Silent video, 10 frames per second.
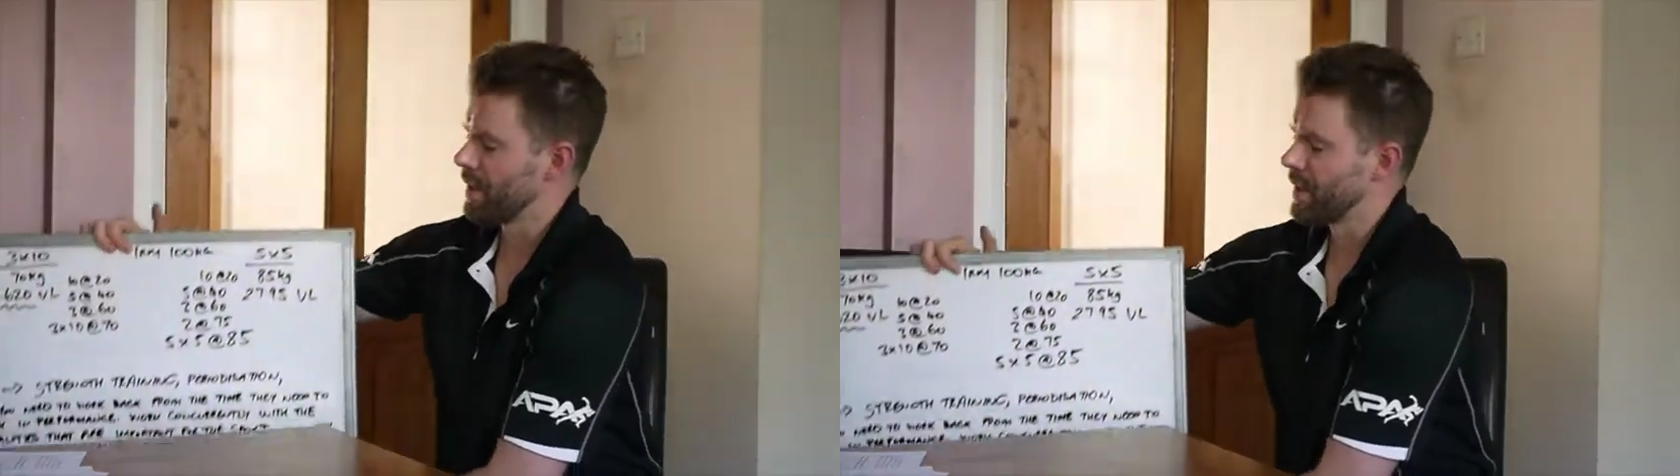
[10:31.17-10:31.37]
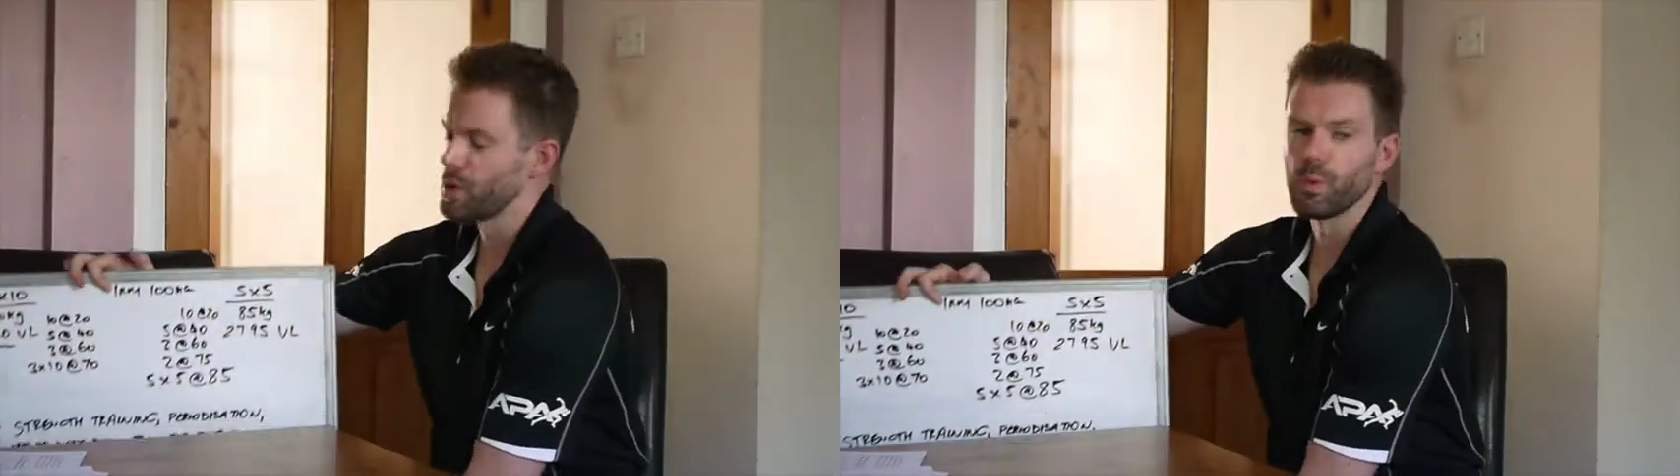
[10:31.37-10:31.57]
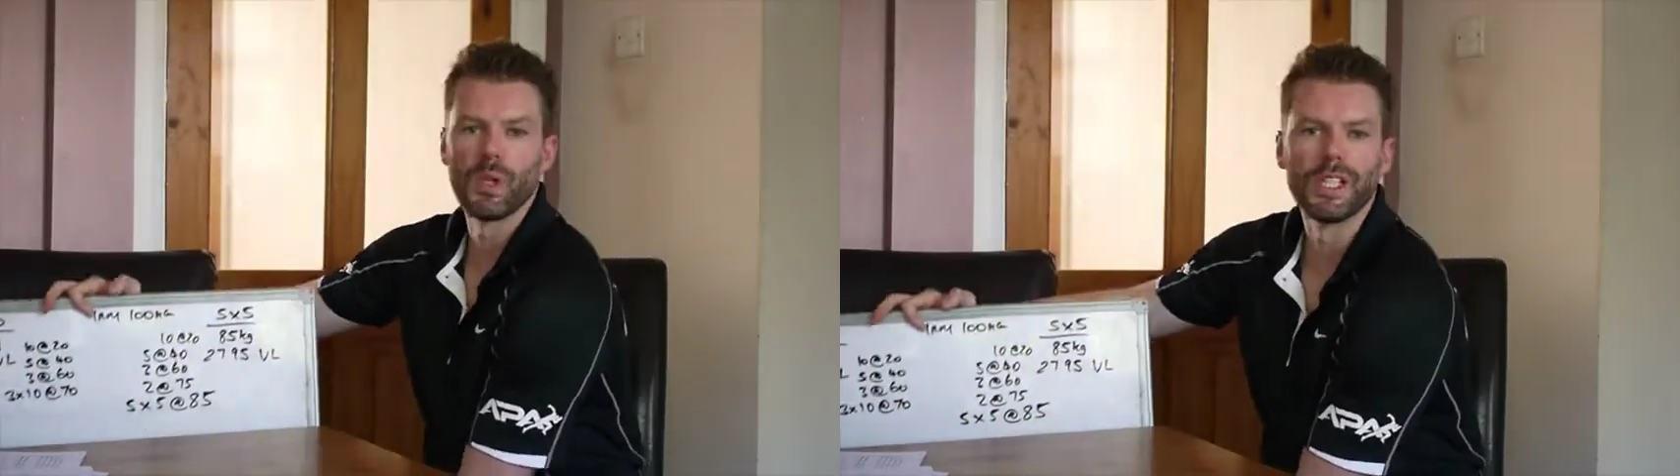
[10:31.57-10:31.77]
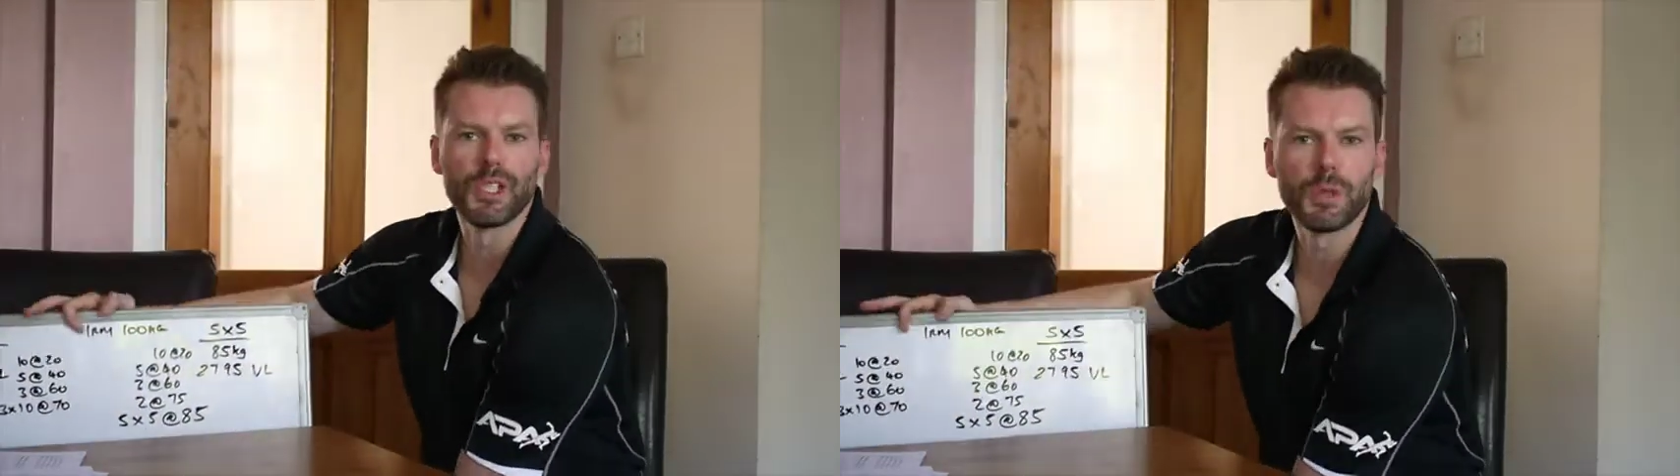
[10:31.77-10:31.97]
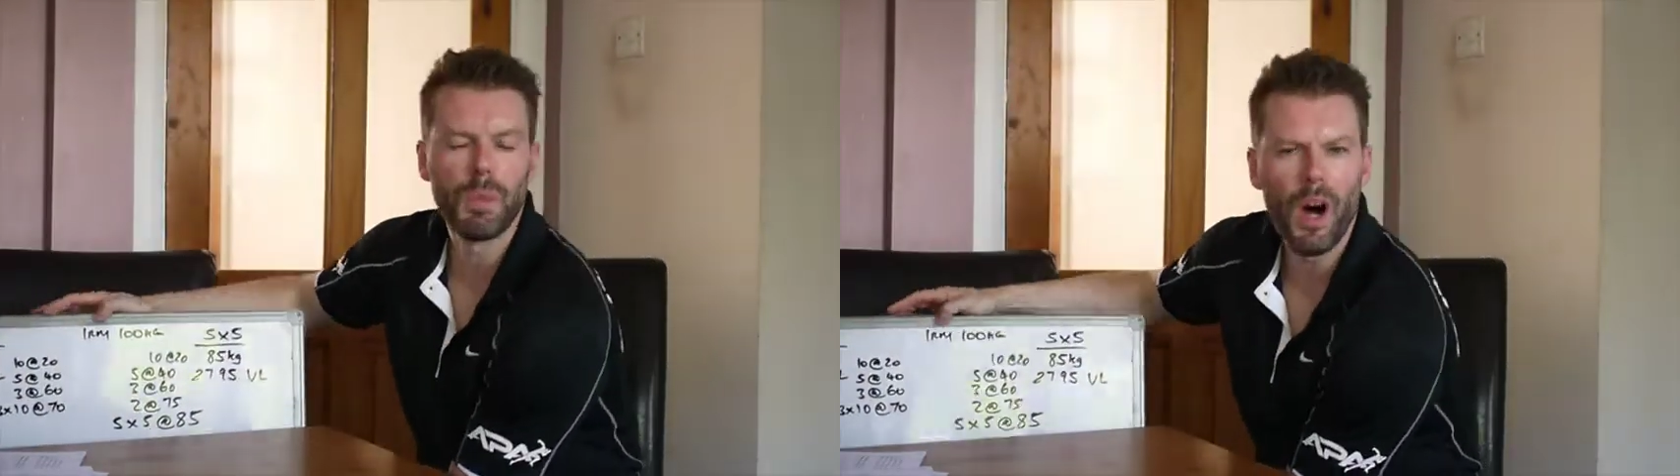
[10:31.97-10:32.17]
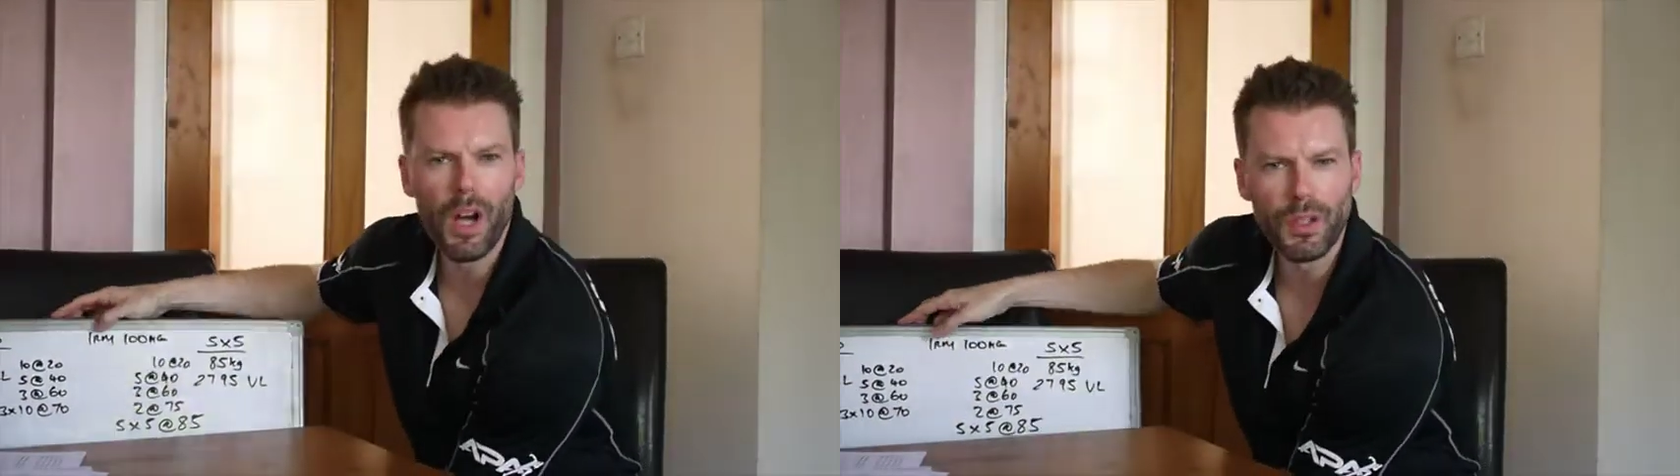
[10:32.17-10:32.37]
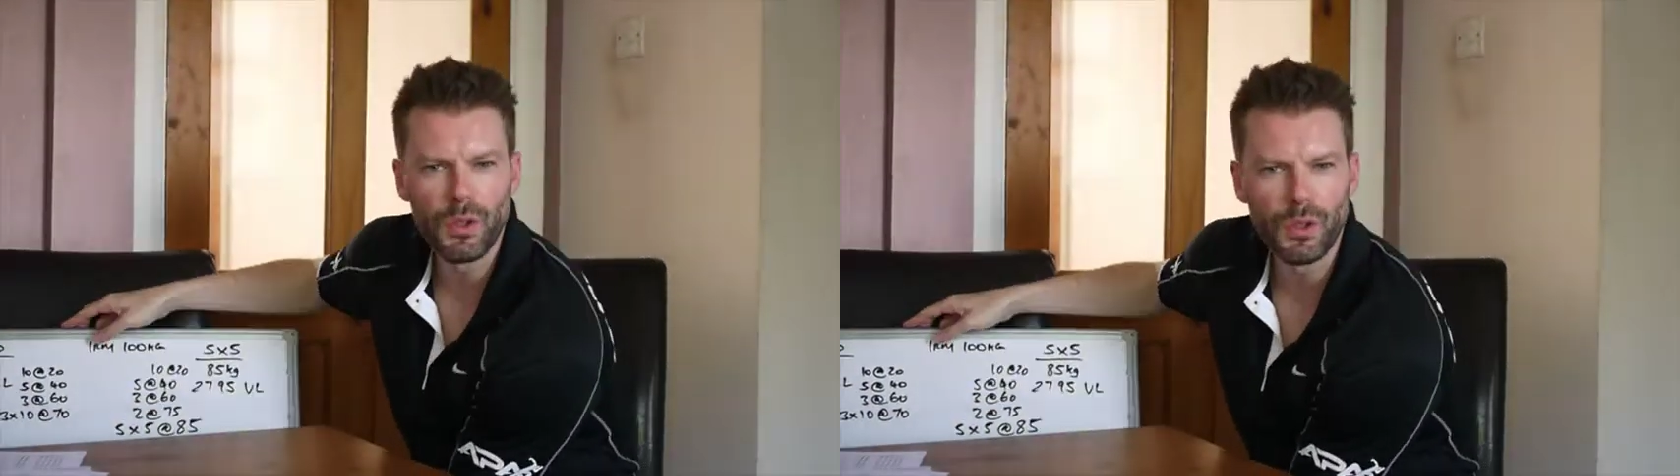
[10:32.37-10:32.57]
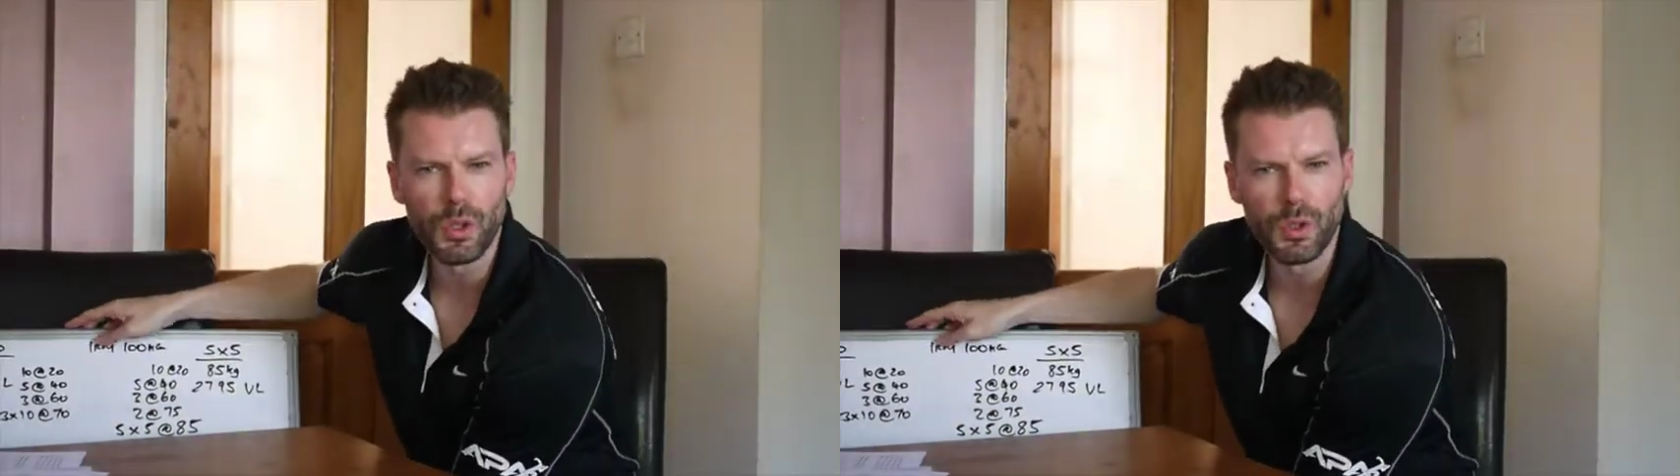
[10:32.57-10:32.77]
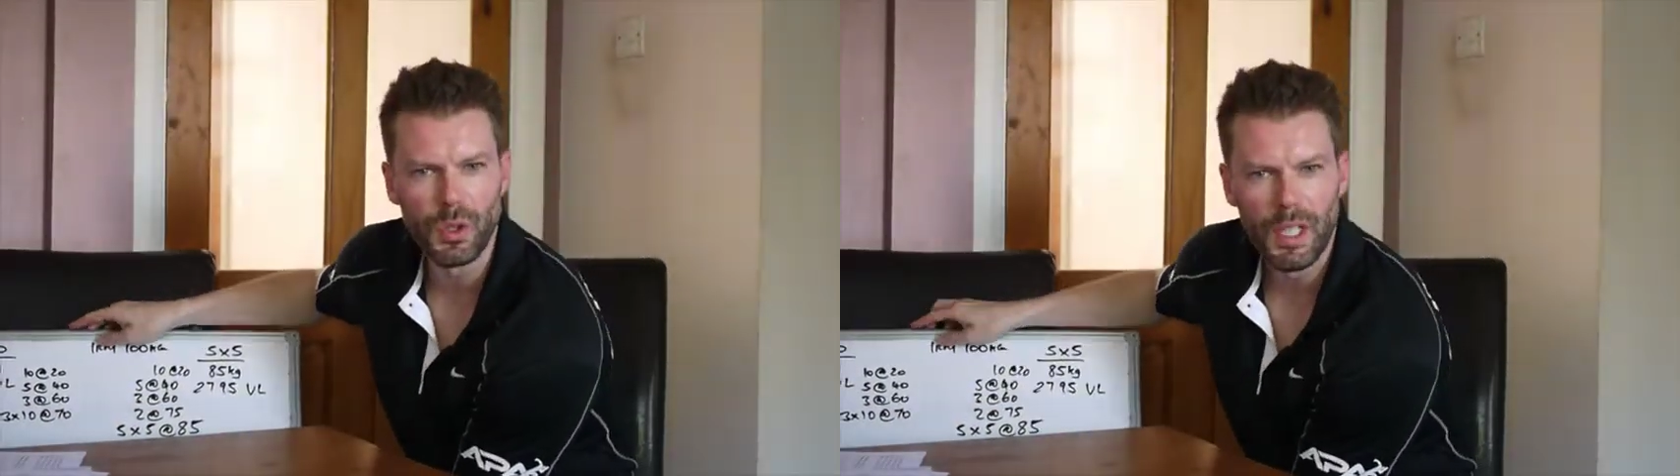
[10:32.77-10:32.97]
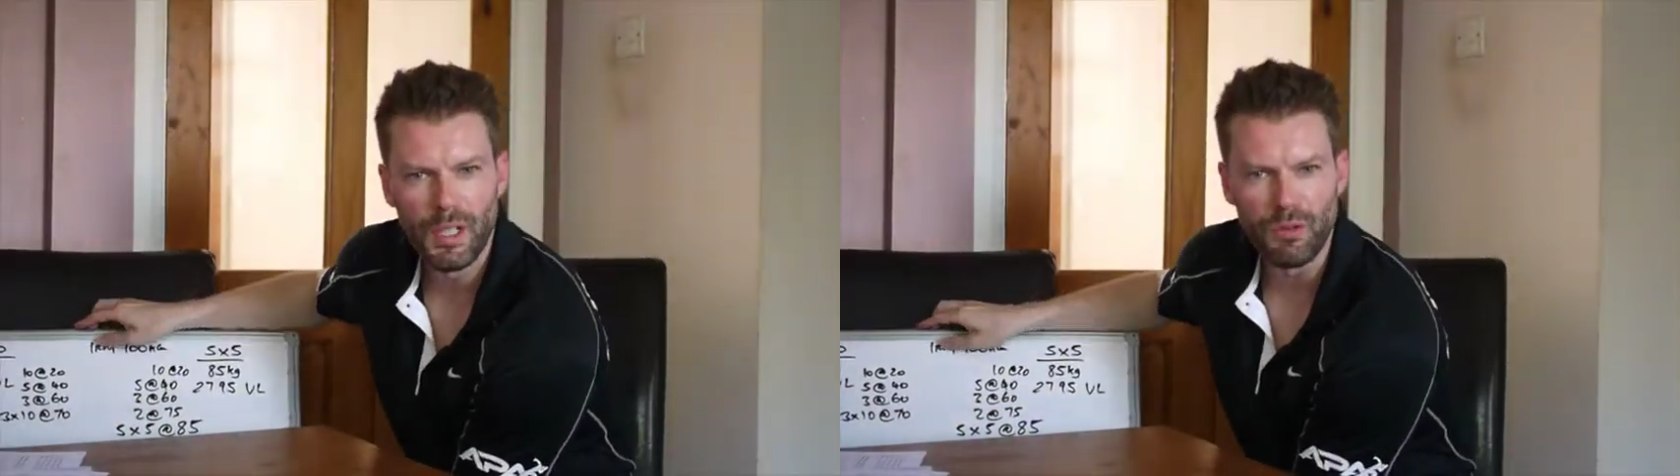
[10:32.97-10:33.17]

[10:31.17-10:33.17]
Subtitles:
this will inspire you to